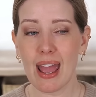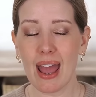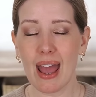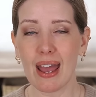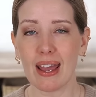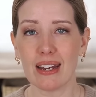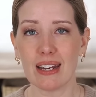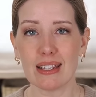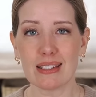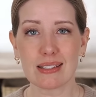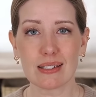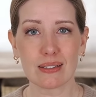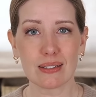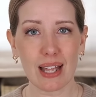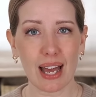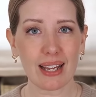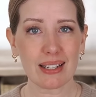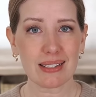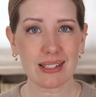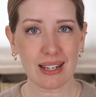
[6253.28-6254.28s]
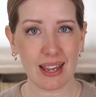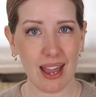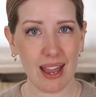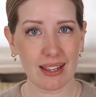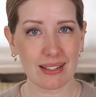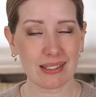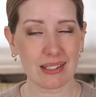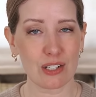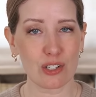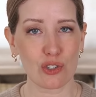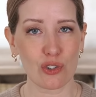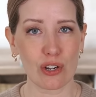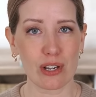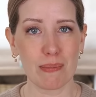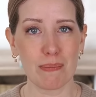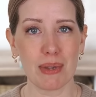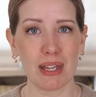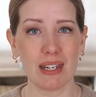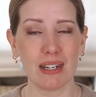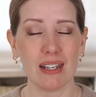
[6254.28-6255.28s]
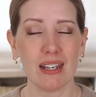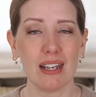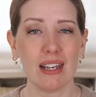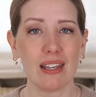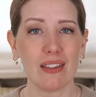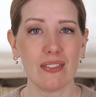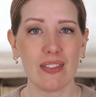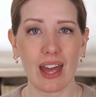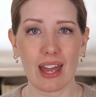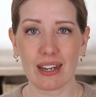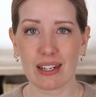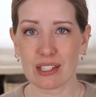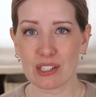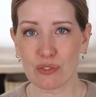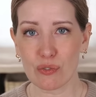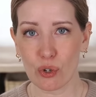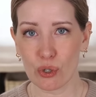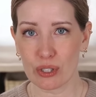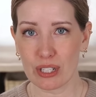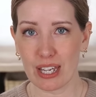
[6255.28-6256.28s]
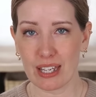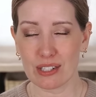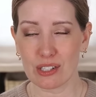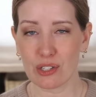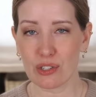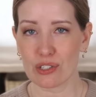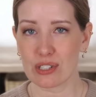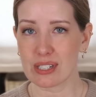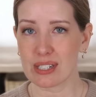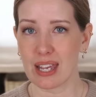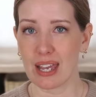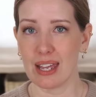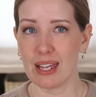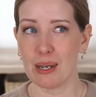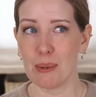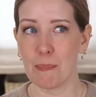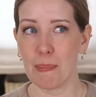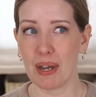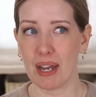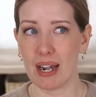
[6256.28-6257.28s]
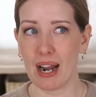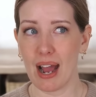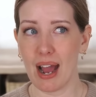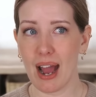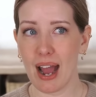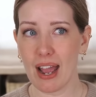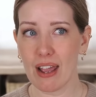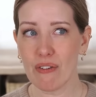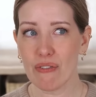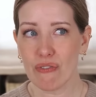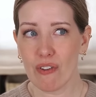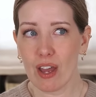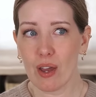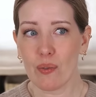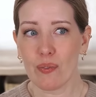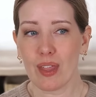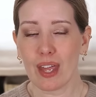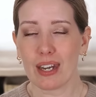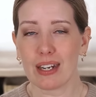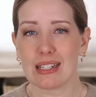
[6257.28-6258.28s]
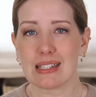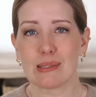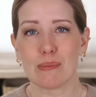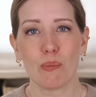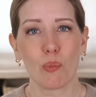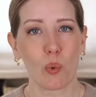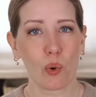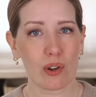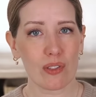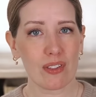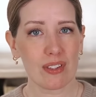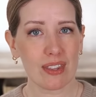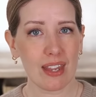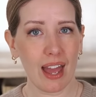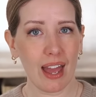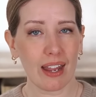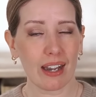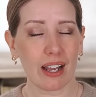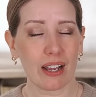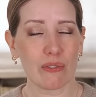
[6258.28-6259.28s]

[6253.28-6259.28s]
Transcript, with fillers: and it's a lactic acid treatment that exfoliates your skin, but I found that it's more than that.